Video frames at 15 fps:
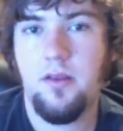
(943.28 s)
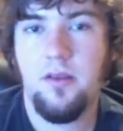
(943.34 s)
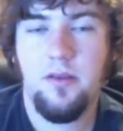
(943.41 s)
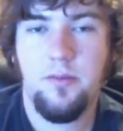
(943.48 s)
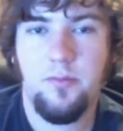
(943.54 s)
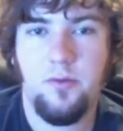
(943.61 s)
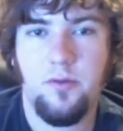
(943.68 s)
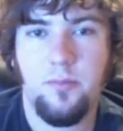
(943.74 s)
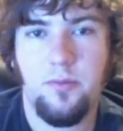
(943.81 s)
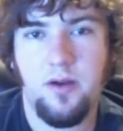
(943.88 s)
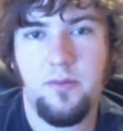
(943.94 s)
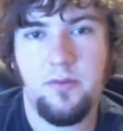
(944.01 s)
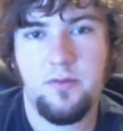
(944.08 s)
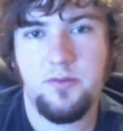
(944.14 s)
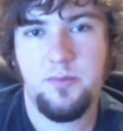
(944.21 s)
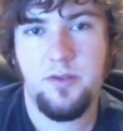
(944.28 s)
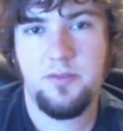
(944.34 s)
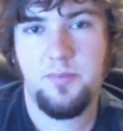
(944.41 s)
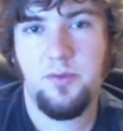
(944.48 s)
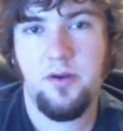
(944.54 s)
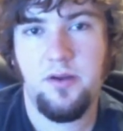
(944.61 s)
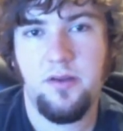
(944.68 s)
More problems may
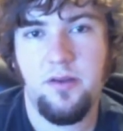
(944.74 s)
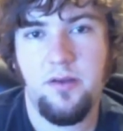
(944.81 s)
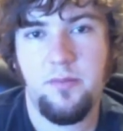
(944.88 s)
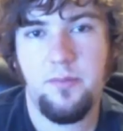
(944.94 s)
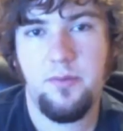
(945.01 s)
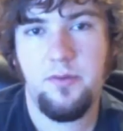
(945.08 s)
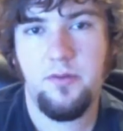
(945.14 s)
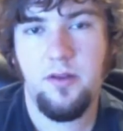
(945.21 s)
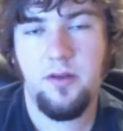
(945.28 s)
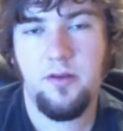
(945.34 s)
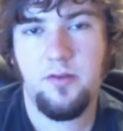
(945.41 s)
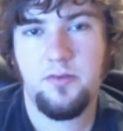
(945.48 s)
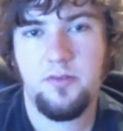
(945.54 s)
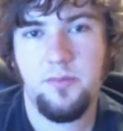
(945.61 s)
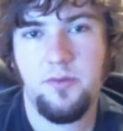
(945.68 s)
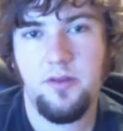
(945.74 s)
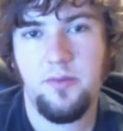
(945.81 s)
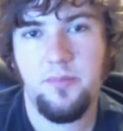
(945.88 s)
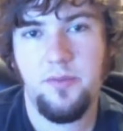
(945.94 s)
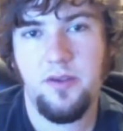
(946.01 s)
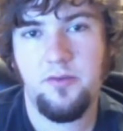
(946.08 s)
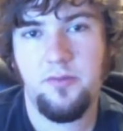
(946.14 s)
spring up. I know some of the
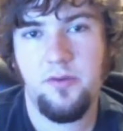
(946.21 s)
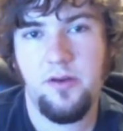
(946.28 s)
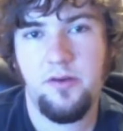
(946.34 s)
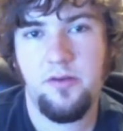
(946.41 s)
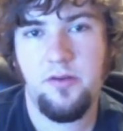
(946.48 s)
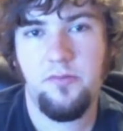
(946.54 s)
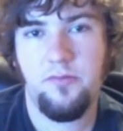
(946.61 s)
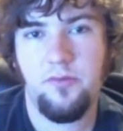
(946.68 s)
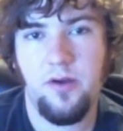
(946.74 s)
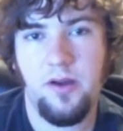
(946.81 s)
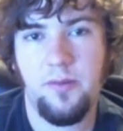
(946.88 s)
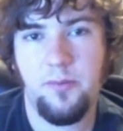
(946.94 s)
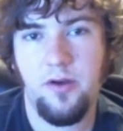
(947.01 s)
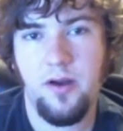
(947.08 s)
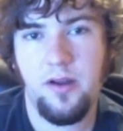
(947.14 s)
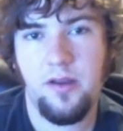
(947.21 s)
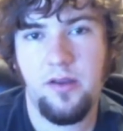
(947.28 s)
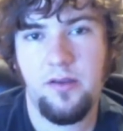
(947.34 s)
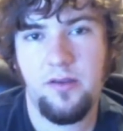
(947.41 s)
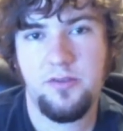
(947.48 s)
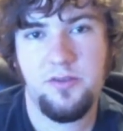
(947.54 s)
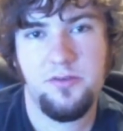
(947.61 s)
P22 frame cracking
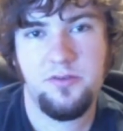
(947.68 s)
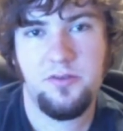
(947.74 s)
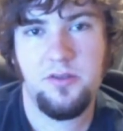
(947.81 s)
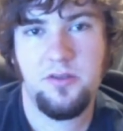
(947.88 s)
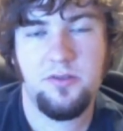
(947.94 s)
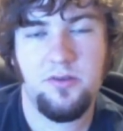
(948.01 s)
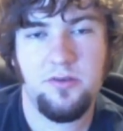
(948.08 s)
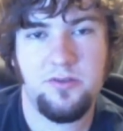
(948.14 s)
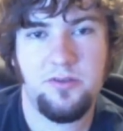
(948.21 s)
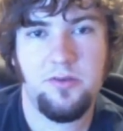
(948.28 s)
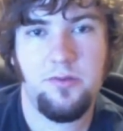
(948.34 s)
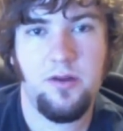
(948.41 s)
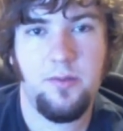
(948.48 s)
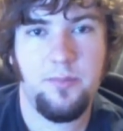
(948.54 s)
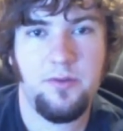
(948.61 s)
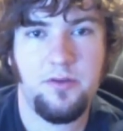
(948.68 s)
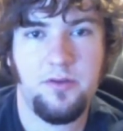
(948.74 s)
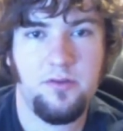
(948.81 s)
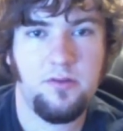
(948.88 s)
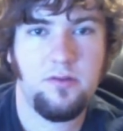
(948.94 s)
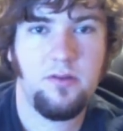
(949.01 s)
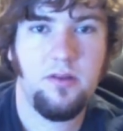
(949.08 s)
issues didn't start showing up
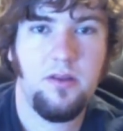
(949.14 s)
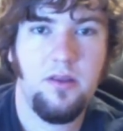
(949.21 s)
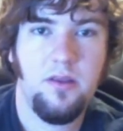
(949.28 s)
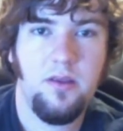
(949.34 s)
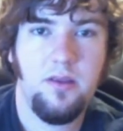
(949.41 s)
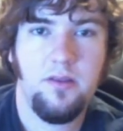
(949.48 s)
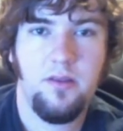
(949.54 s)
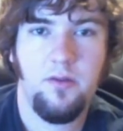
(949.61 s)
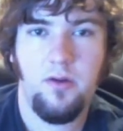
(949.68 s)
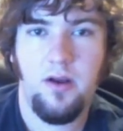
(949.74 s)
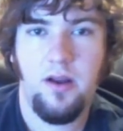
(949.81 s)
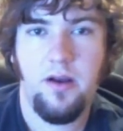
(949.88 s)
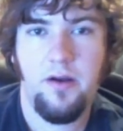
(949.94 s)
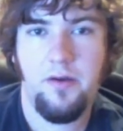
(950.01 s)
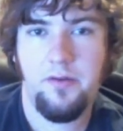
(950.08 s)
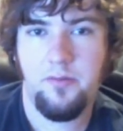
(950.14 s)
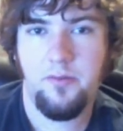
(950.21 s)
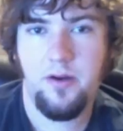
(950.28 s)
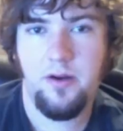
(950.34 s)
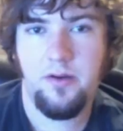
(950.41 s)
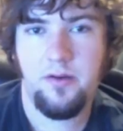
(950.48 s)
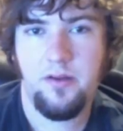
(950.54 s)
until they were higher in the
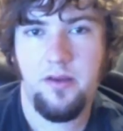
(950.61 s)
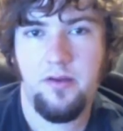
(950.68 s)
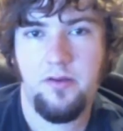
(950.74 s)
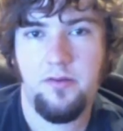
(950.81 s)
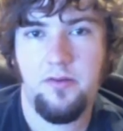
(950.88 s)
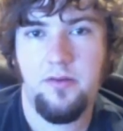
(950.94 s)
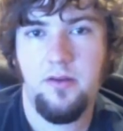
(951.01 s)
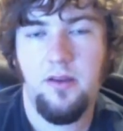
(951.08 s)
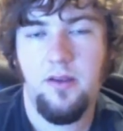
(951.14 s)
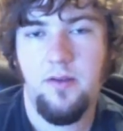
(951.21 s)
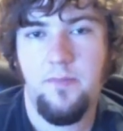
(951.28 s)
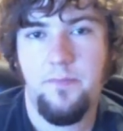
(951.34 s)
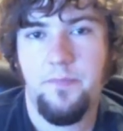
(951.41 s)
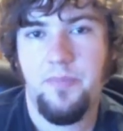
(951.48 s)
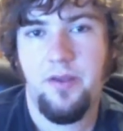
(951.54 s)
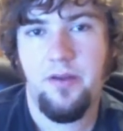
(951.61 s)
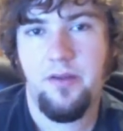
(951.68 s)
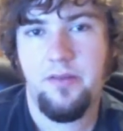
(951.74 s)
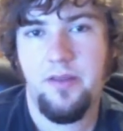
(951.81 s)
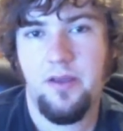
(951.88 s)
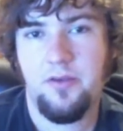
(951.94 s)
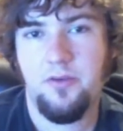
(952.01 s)
round count.
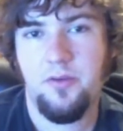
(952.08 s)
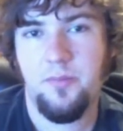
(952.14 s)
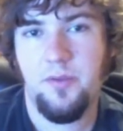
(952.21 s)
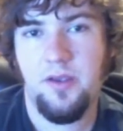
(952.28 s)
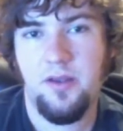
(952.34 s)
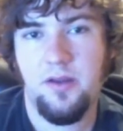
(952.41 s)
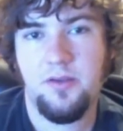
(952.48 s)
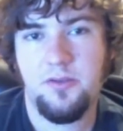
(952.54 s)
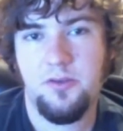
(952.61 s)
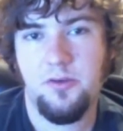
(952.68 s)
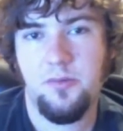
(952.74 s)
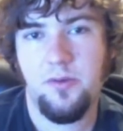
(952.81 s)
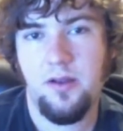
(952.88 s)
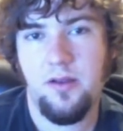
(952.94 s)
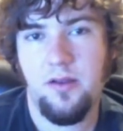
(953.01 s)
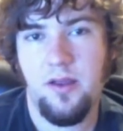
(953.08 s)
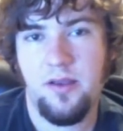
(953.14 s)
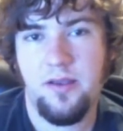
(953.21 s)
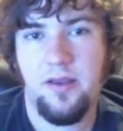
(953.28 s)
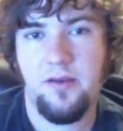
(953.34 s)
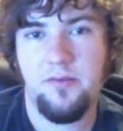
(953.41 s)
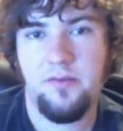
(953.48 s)
That could be an issue, but I
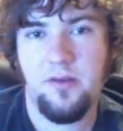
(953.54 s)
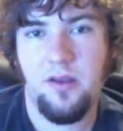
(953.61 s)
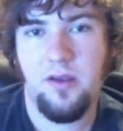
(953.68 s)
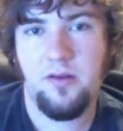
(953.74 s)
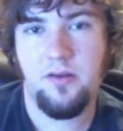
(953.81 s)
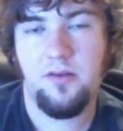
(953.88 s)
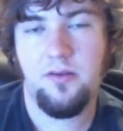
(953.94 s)
kind of doubt it.